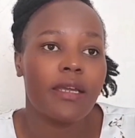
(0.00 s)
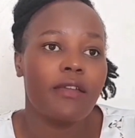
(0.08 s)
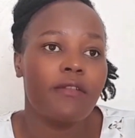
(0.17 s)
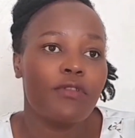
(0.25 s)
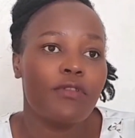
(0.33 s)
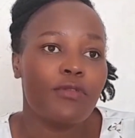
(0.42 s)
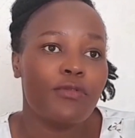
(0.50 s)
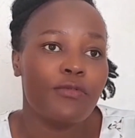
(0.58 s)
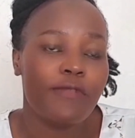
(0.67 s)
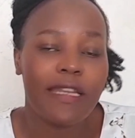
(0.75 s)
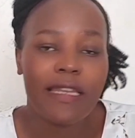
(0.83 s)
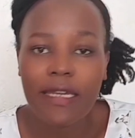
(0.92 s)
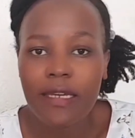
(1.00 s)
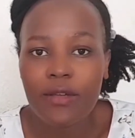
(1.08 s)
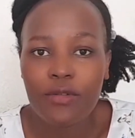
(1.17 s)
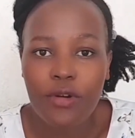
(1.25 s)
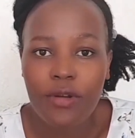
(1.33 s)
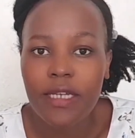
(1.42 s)
If you feel like
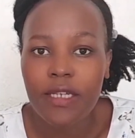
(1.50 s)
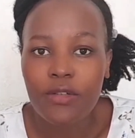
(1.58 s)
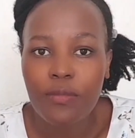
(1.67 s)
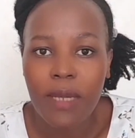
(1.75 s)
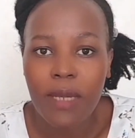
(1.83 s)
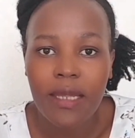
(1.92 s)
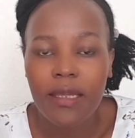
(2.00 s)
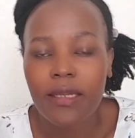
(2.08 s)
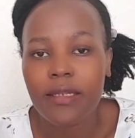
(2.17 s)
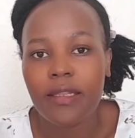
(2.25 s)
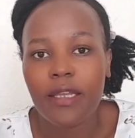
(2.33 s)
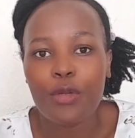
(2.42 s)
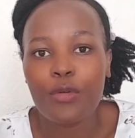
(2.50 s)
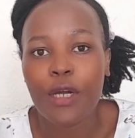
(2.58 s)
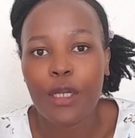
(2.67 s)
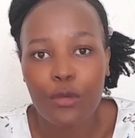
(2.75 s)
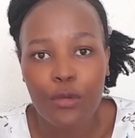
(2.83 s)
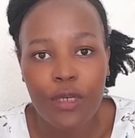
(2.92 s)
you don't need to pay it, then you
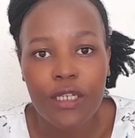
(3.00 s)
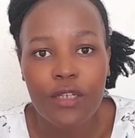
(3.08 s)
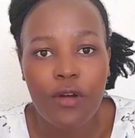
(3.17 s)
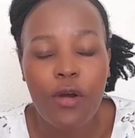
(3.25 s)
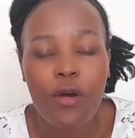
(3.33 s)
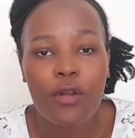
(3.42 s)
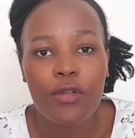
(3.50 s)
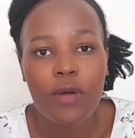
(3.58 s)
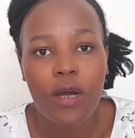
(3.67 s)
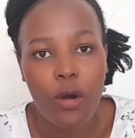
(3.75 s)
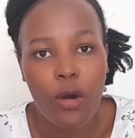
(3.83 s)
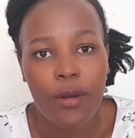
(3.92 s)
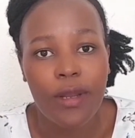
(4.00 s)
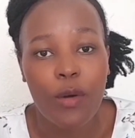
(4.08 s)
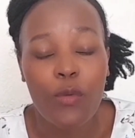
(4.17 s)
can do it on your own,